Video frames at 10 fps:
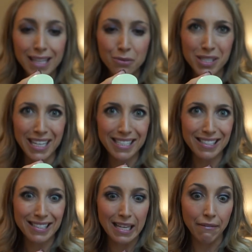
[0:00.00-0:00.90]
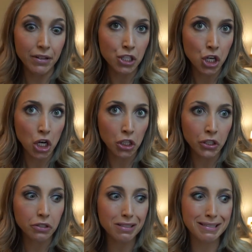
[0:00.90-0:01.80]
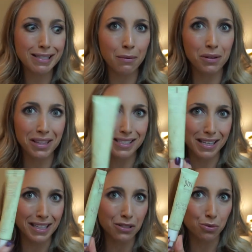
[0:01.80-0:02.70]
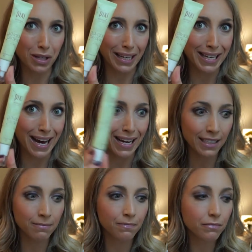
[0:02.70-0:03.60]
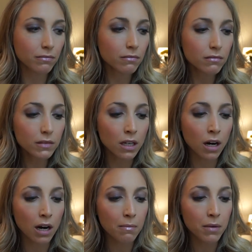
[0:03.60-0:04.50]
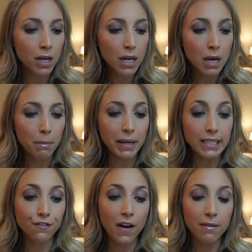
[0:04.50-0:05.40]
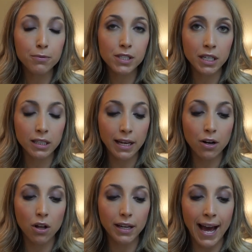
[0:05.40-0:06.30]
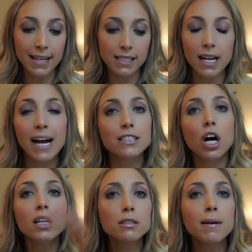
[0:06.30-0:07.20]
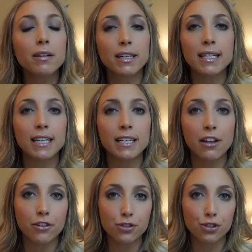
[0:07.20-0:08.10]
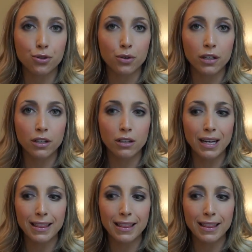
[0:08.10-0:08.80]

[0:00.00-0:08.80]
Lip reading: I think it was like $7. And same with this, I think it was like $9. But it has 5% glycolic acid. I talked about it in another tutorial.